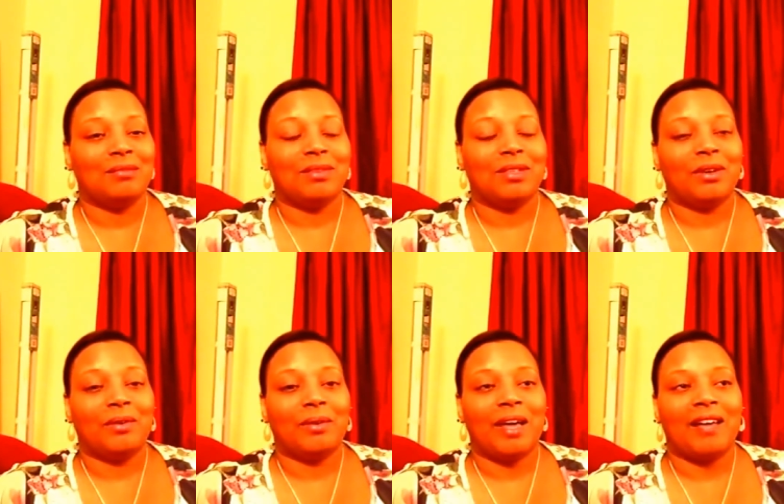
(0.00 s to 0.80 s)
you
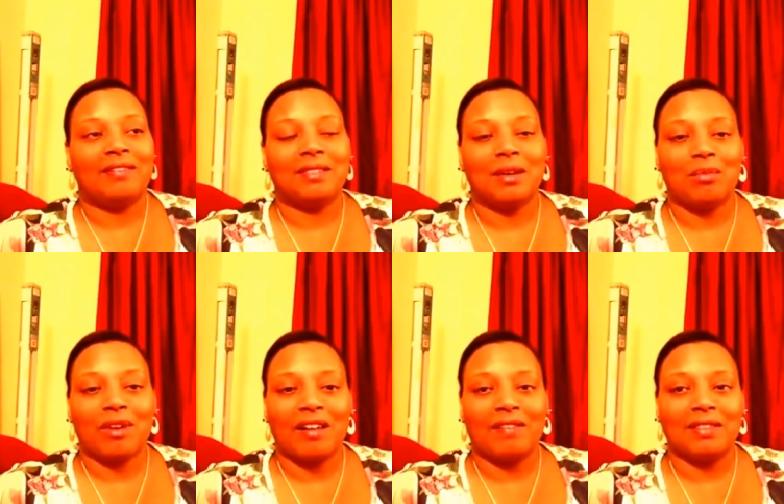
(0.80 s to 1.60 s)
know, have some
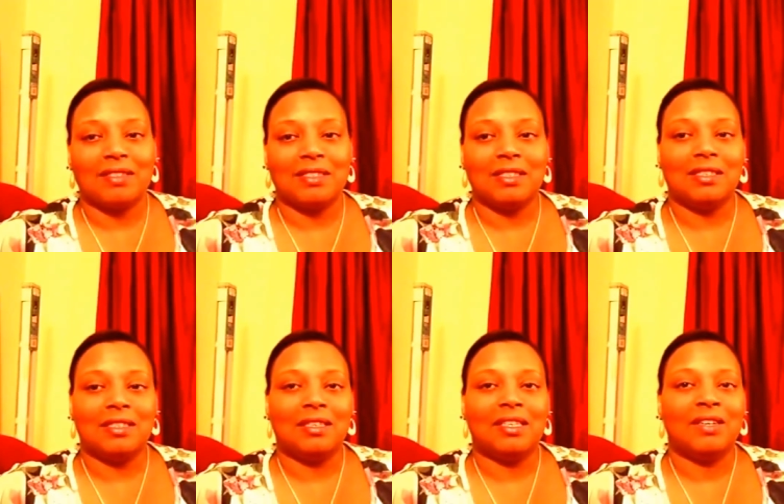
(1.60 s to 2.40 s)

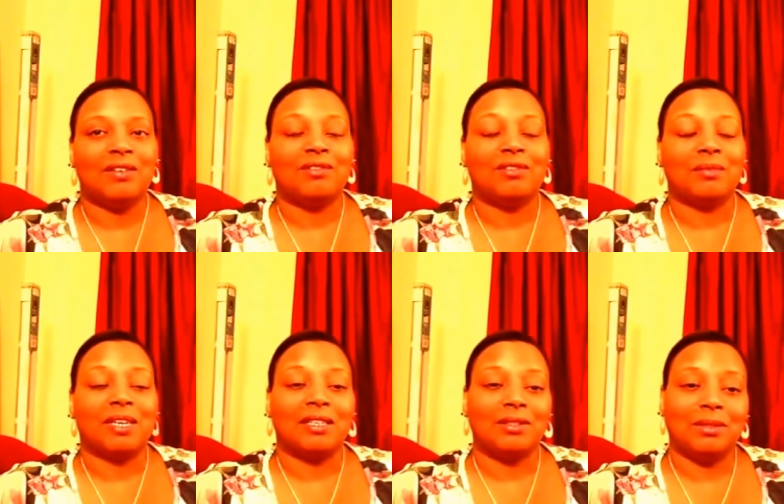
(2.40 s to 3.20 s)
privacy for when
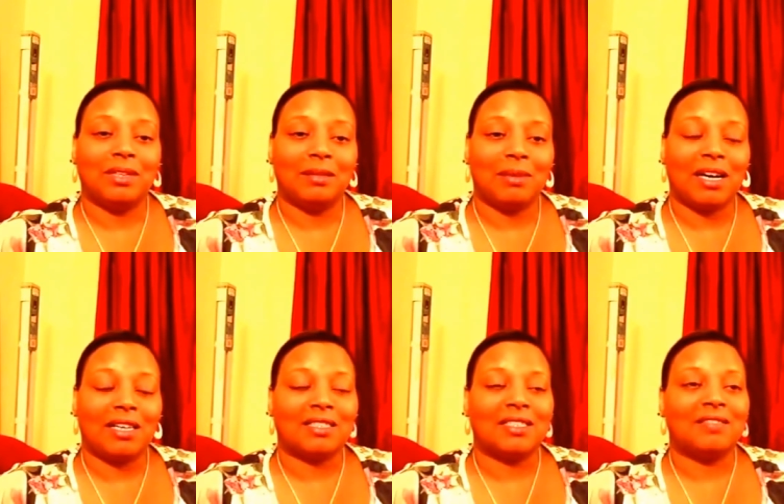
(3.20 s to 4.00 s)
I do get a
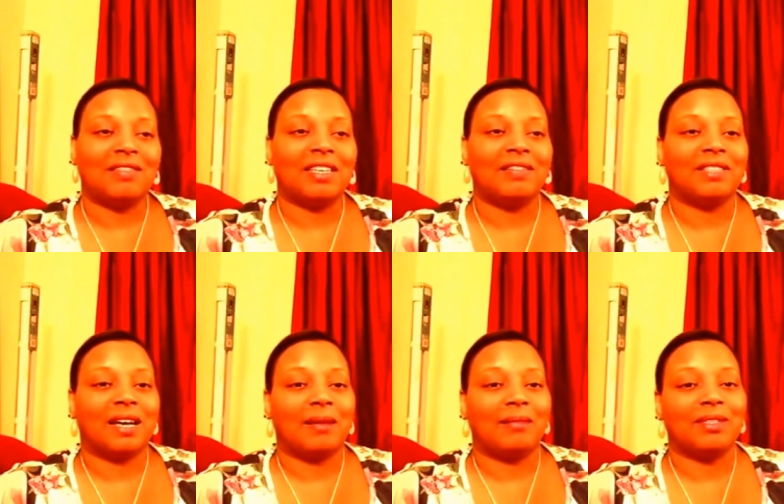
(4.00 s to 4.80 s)
positive and have
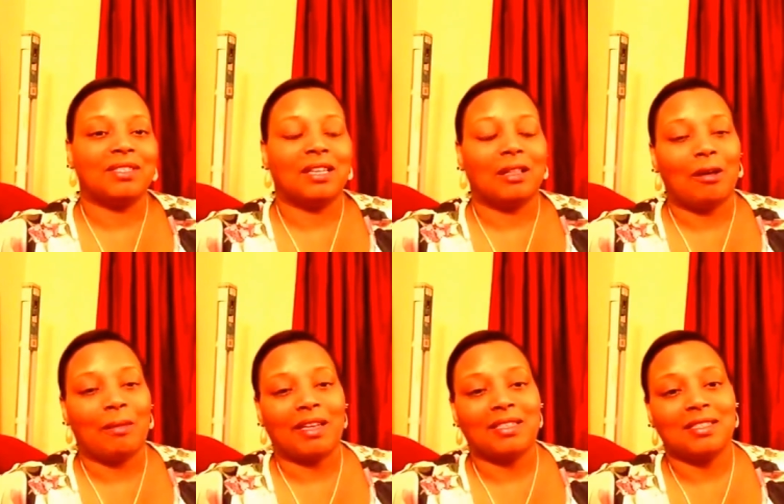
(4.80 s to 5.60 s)
time to tell all
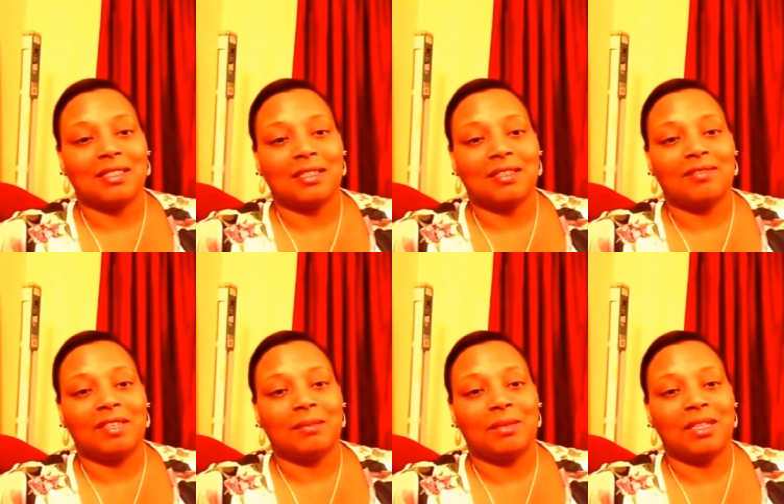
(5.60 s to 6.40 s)
my extended
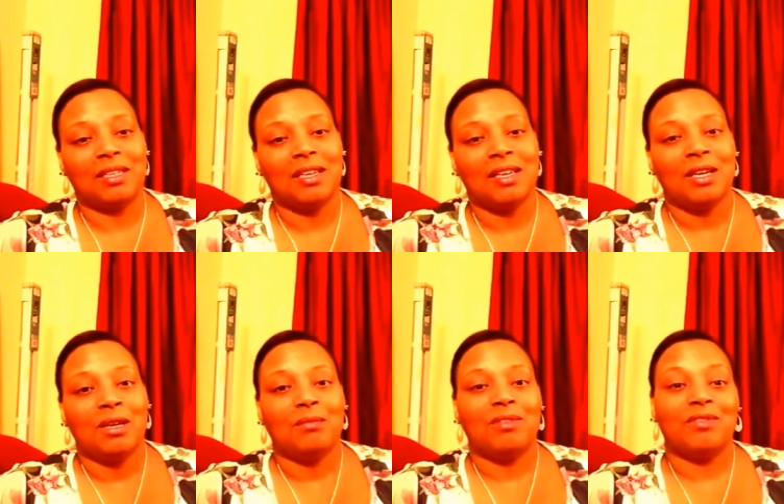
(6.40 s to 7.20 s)
family
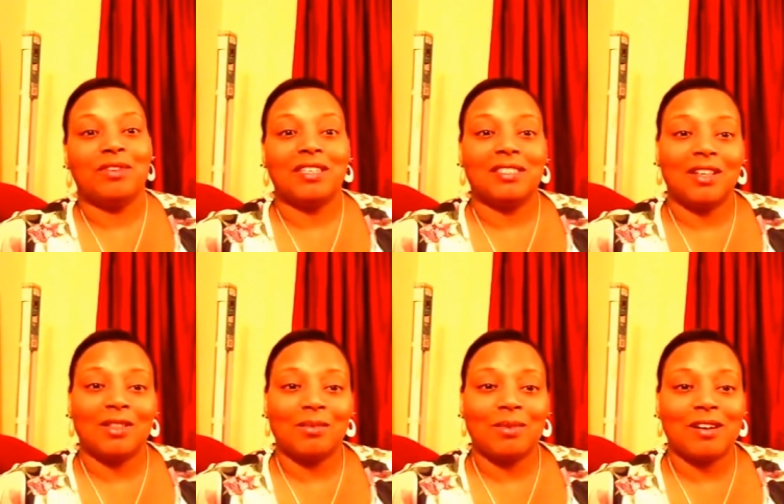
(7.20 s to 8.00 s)
before I tell
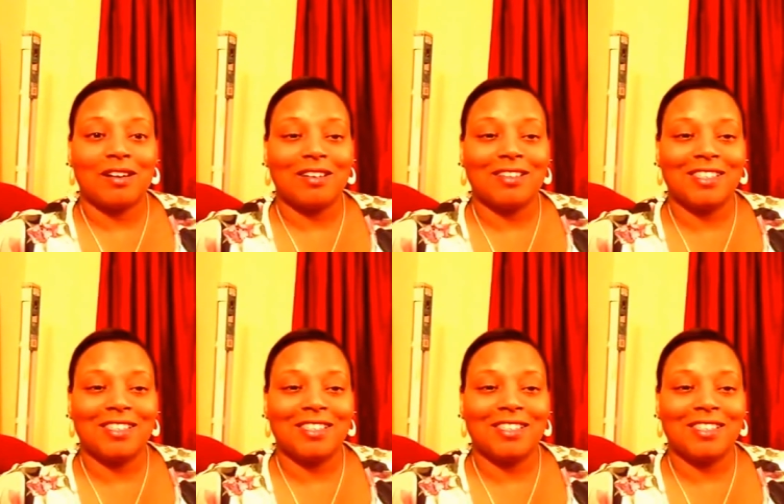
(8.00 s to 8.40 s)
the world.